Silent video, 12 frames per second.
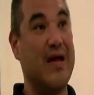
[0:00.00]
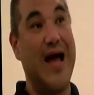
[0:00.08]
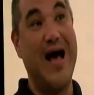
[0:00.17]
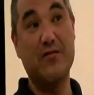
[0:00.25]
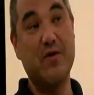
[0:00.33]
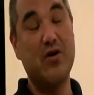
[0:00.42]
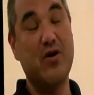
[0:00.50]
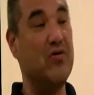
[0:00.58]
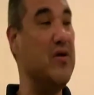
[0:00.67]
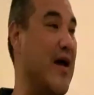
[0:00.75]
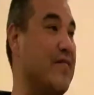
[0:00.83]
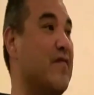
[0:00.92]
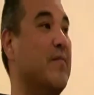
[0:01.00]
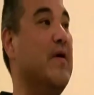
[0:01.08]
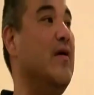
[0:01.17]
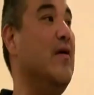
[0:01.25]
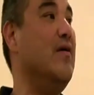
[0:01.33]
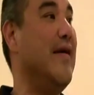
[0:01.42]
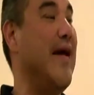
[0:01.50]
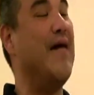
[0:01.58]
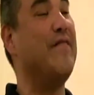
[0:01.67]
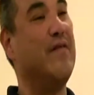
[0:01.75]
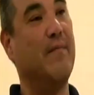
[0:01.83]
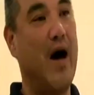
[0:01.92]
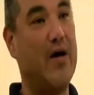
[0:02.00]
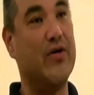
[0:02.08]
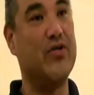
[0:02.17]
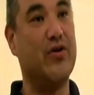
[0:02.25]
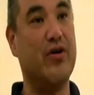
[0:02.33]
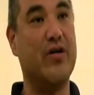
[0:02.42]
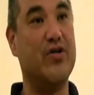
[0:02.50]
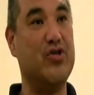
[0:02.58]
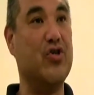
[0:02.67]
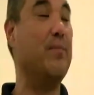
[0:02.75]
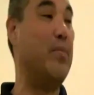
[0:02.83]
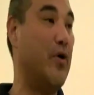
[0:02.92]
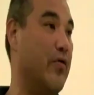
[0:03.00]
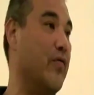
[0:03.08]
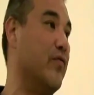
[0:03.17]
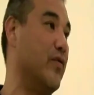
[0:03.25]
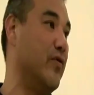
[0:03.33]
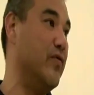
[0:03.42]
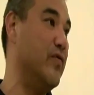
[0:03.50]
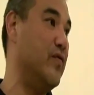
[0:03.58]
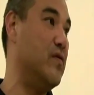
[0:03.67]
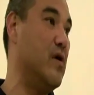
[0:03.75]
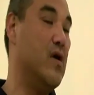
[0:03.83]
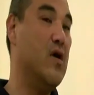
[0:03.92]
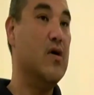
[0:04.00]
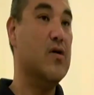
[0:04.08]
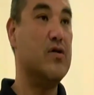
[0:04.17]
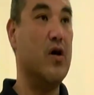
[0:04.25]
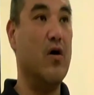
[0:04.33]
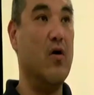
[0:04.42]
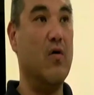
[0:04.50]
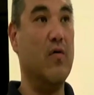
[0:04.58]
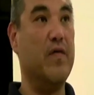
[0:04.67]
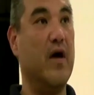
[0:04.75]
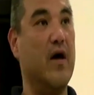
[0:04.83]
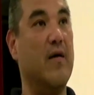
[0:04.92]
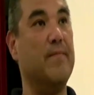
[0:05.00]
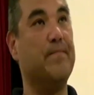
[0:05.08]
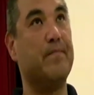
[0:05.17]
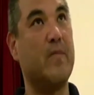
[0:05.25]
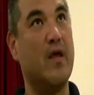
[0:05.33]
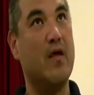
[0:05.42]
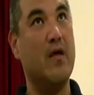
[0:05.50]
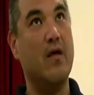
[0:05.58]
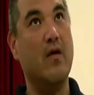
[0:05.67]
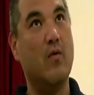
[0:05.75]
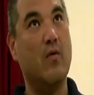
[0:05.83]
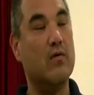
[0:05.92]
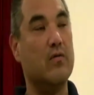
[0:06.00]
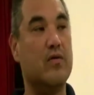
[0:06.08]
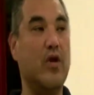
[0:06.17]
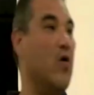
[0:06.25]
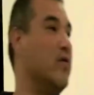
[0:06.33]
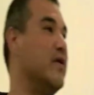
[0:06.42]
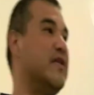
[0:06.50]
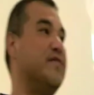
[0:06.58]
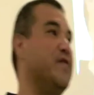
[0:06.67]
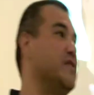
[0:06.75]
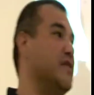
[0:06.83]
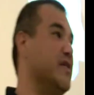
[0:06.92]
The Osmocote, you have to be, you have to monitor because you can burn the roots. So the, um, the only difference